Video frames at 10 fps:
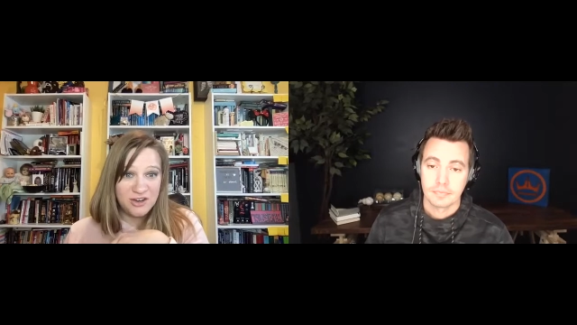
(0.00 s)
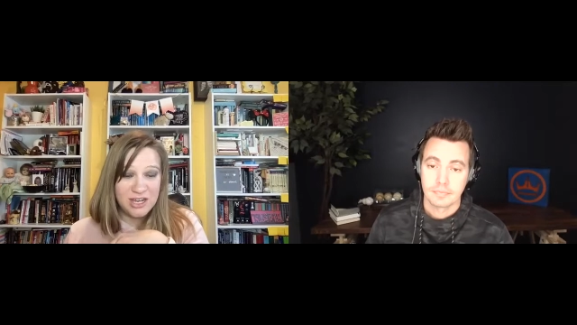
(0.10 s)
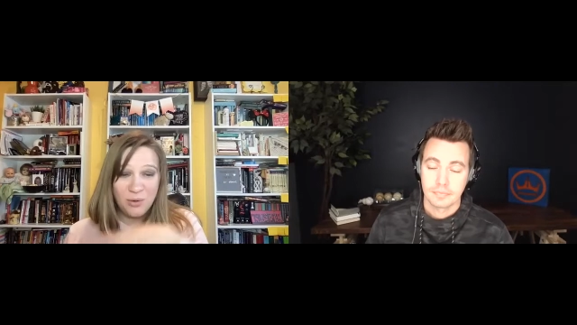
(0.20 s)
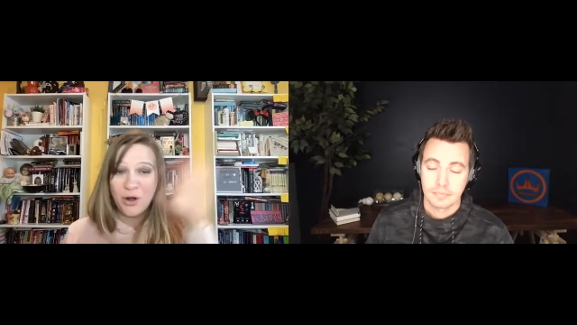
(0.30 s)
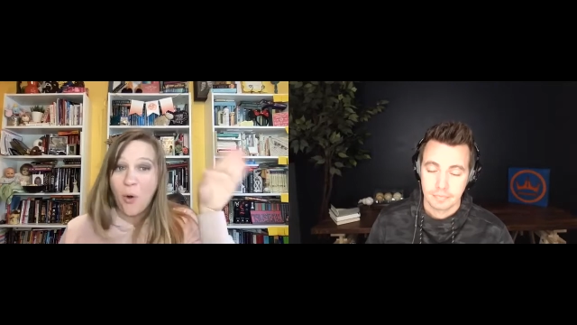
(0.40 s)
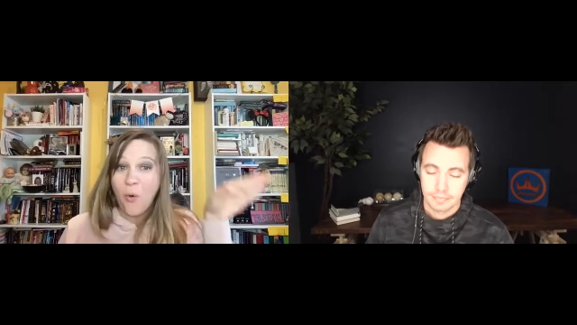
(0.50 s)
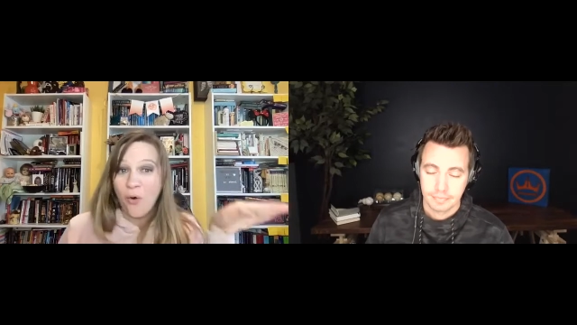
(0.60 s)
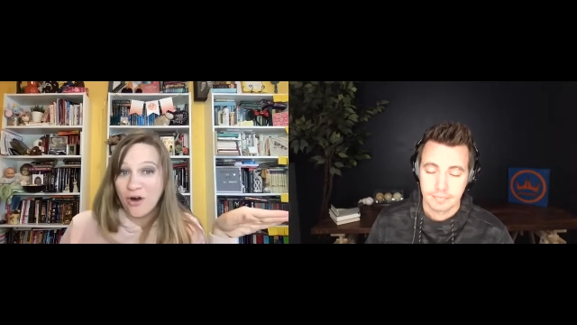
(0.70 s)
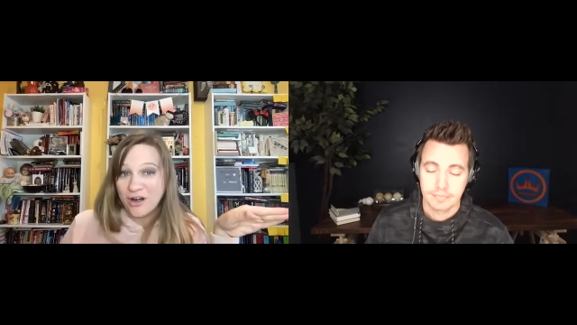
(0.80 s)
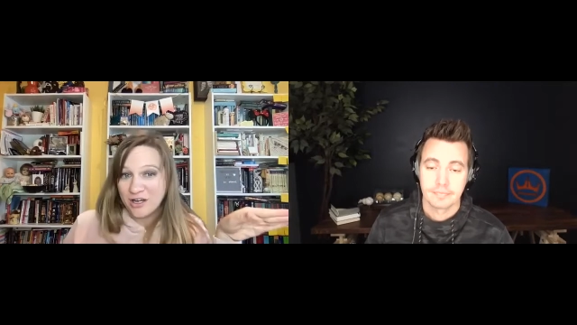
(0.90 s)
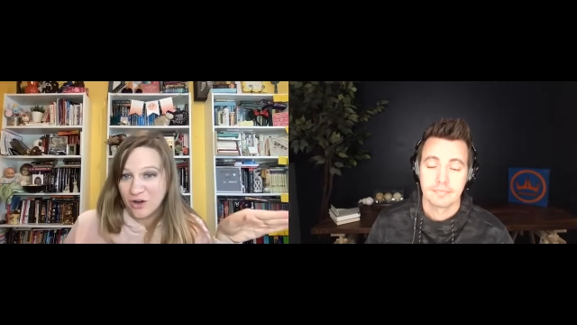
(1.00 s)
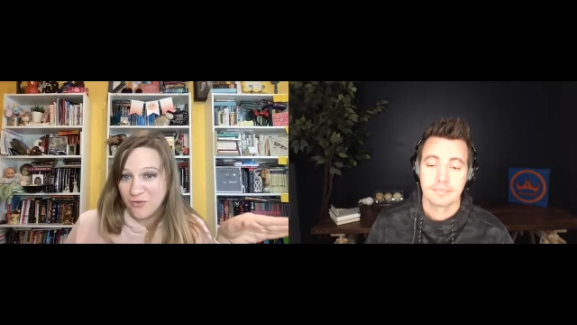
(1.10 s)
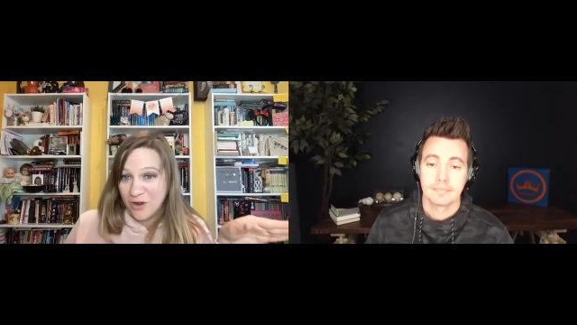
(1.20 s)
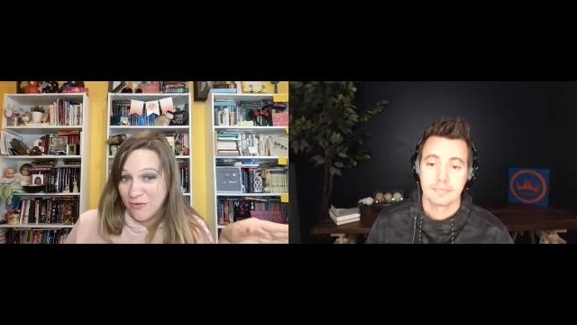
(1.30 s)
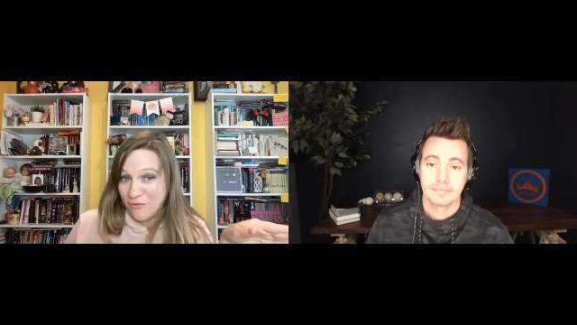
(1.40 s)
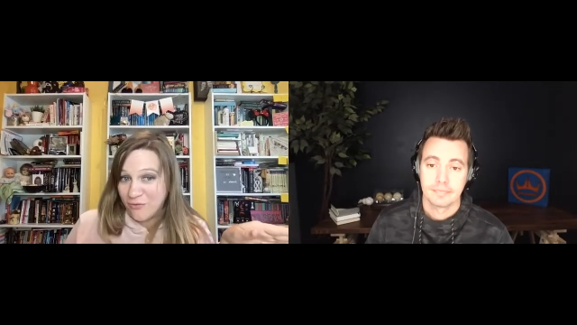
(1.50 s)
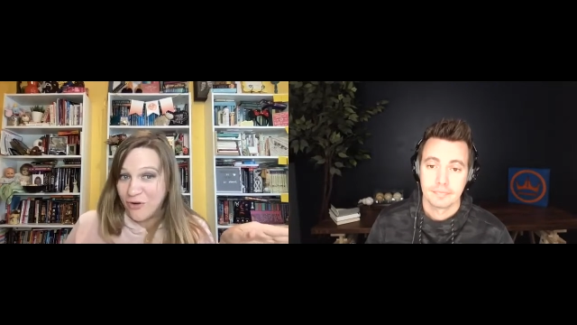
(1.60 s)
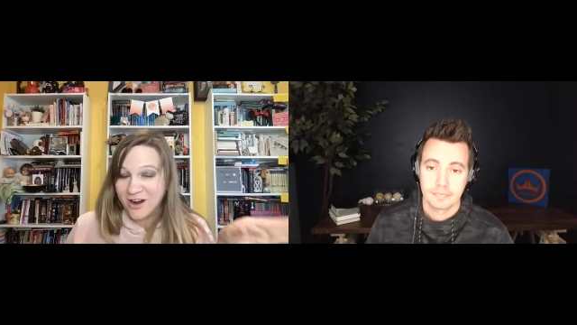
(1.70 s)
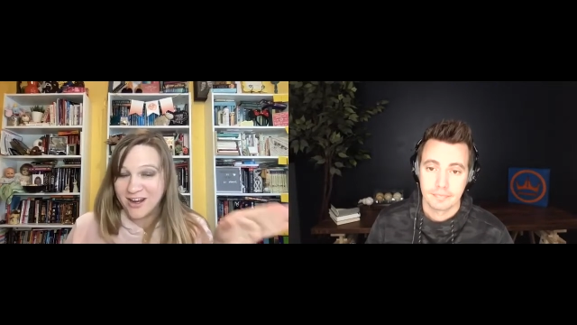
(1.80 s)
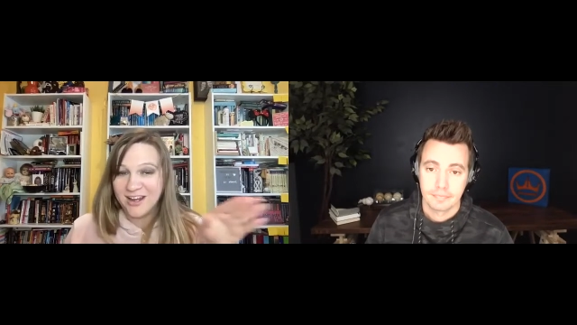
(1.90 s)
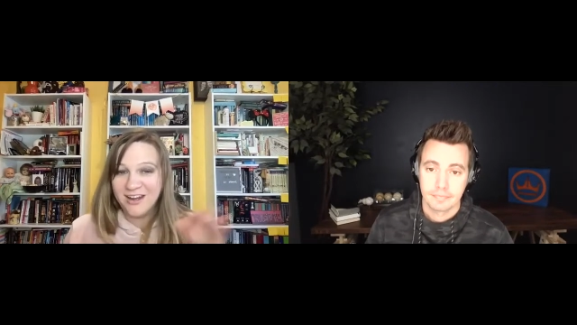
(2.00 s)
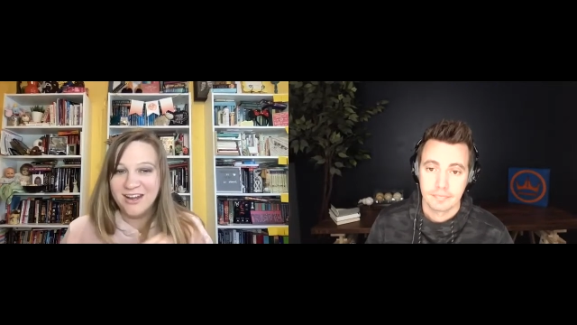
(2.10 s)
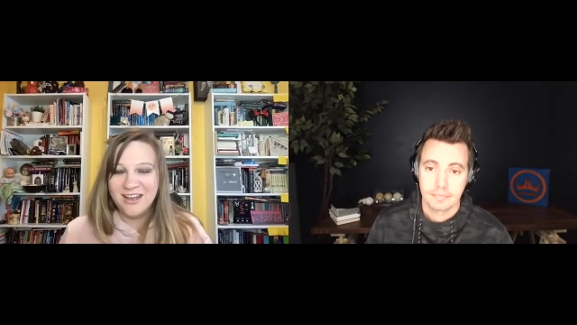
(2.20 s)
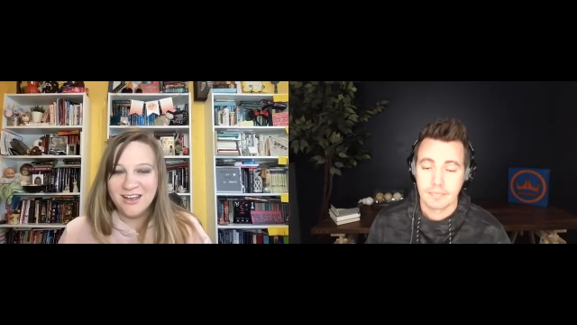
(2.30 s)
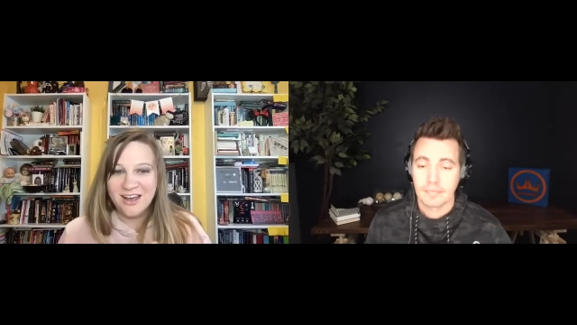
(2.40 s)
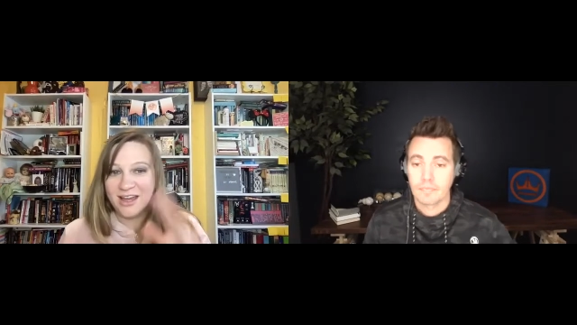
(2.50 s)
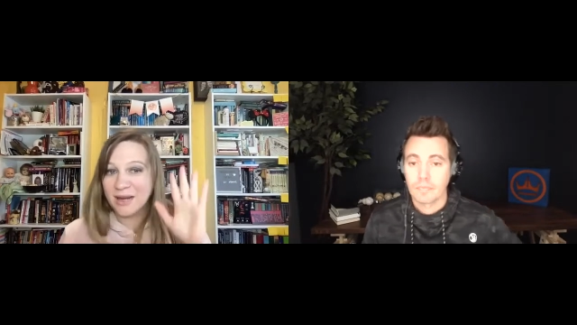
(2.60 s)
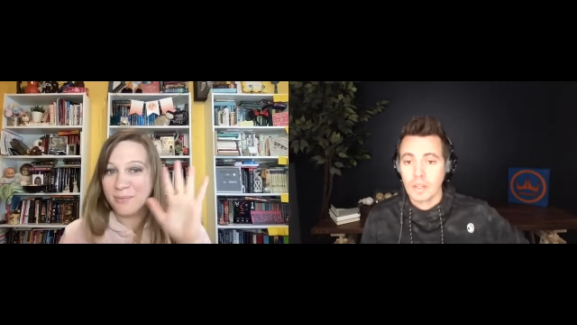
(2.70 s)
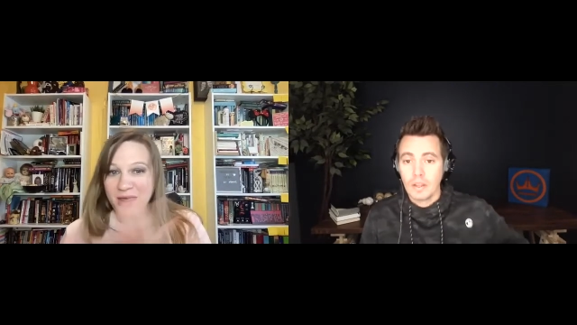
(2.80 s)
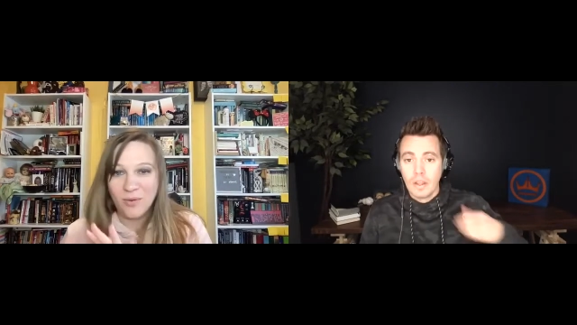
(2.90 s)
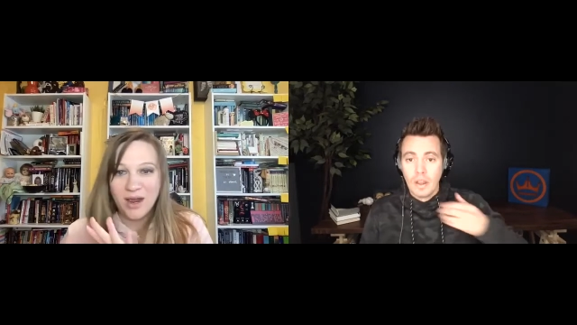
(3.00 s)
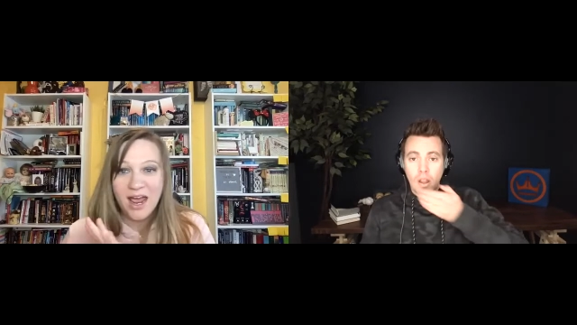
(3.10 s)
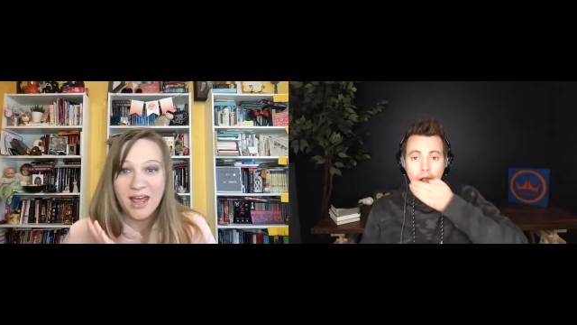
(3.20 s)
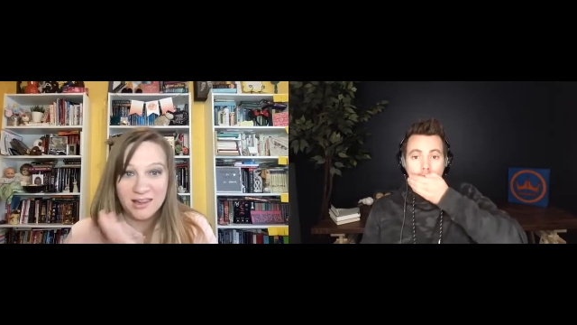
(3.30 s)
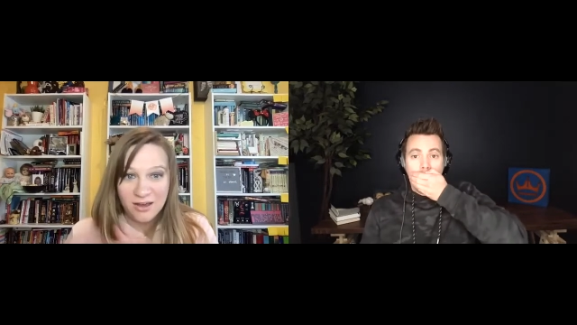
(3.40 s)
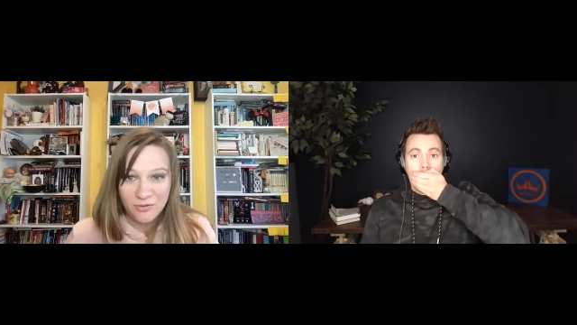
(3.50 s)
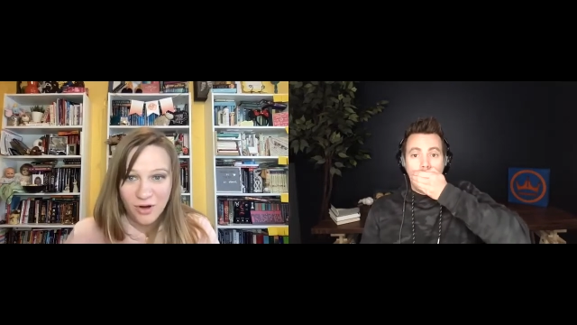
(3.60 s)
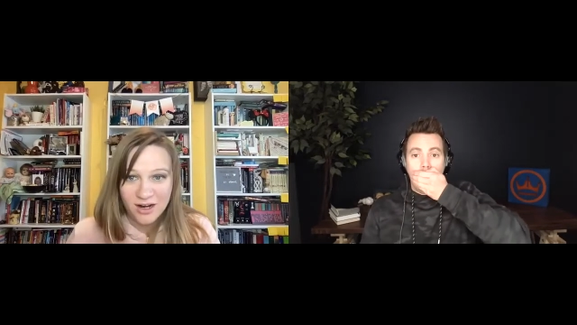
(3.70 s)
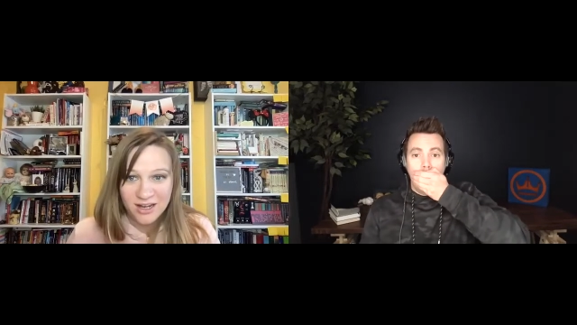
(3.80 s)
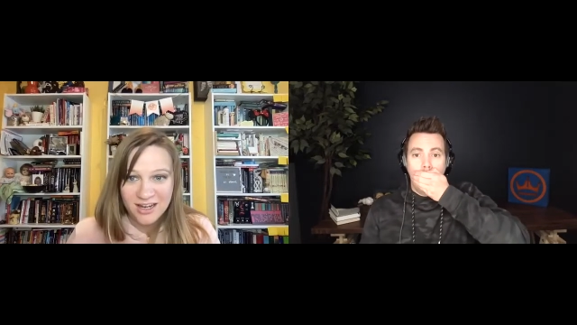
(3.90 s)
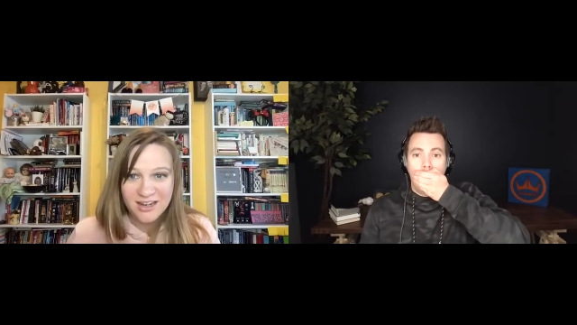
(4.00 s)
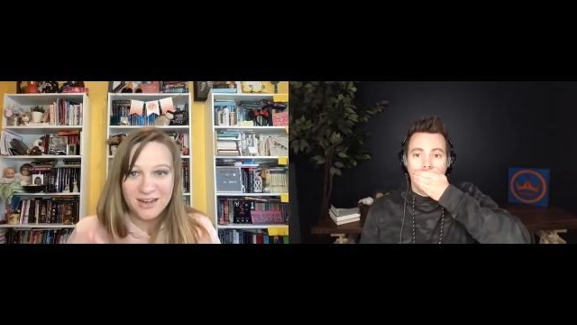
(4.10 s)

Speaker 1: your keyword? Or, you know, if you have Rocket, like, by the way, I love Rocket,